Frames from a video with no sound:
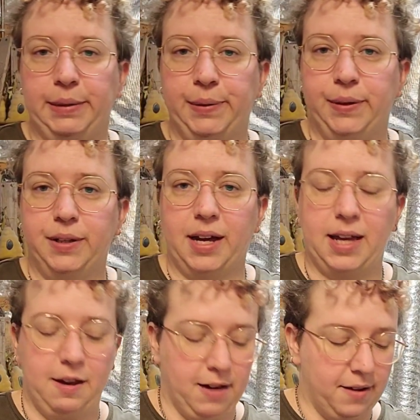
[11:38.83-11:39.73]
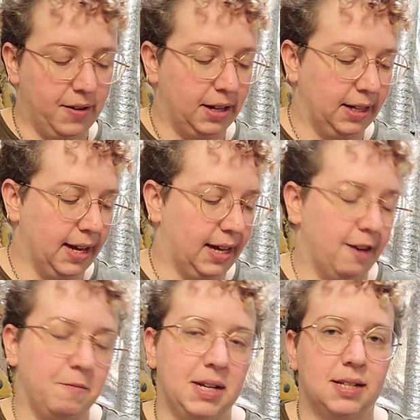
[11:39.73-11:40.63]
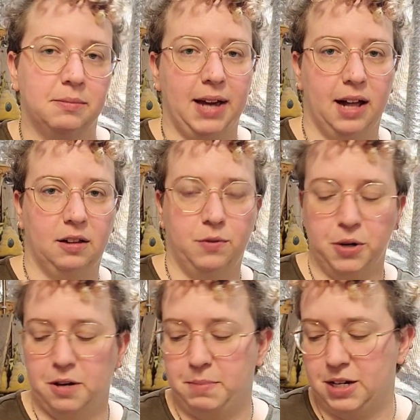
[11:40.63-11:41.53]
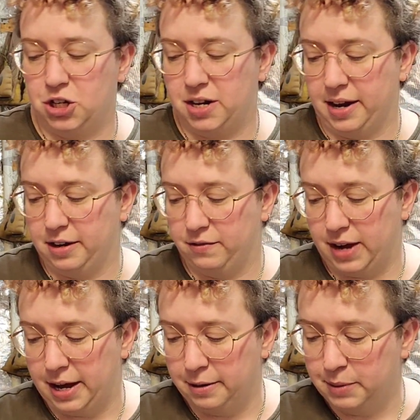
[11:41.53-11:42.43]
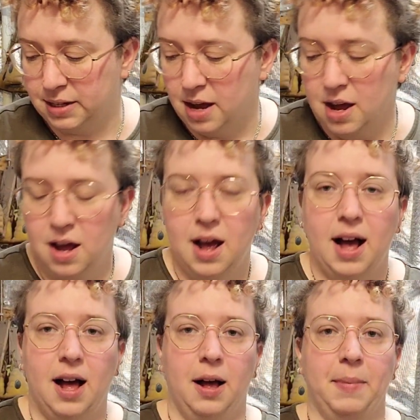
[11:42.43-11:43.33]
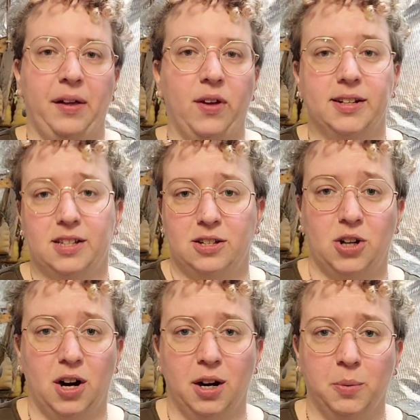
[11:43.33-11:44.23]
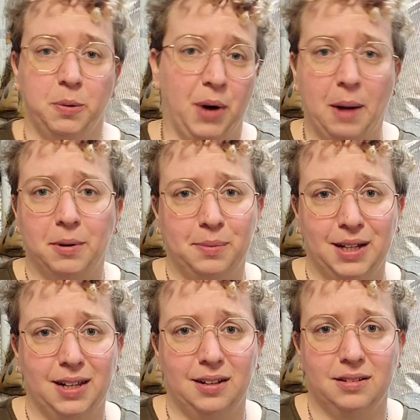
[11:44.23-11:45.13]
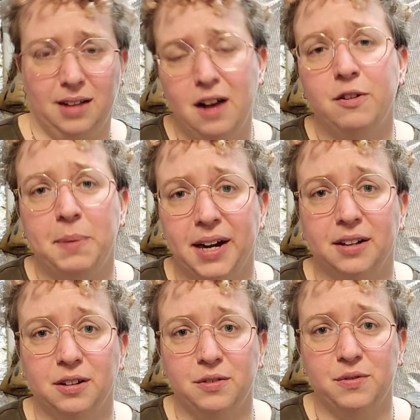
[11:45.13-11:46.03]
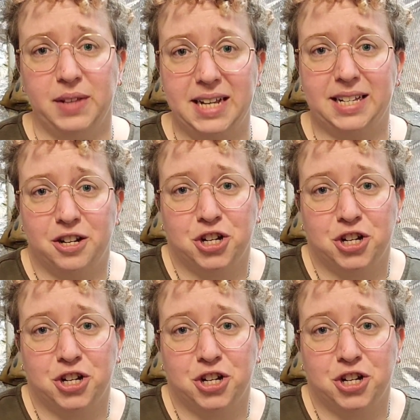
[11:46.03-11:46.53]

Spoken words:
cool. I felt like that gave me some California beachy kind of vibes. I thought Star would probably love a pair of lacy